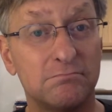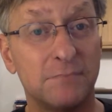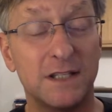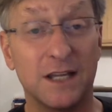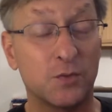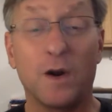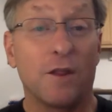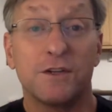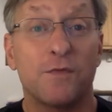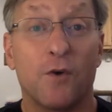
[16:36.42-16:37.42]
it's one of
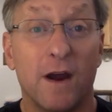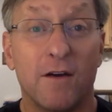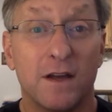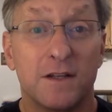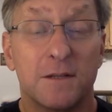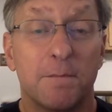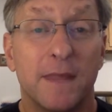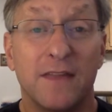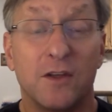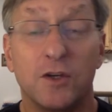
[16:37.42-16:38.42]
those four areas.
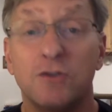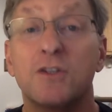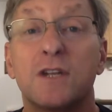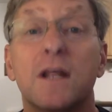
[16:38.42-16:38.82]
And then